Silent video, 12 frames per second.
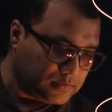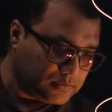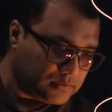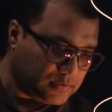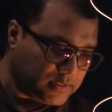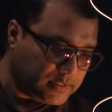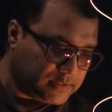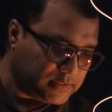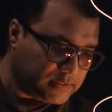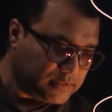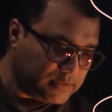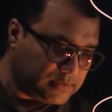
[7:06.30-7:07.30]
So let's
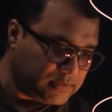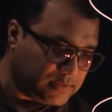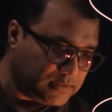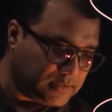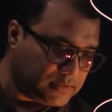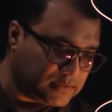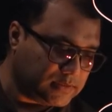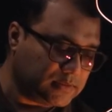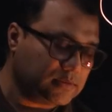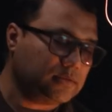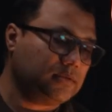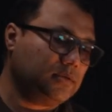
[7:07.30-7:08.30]
say this is
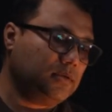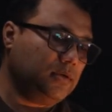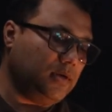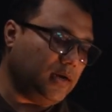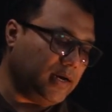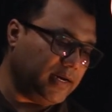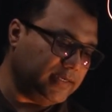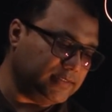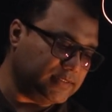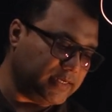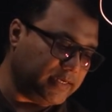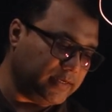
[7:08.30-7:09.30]
IZ.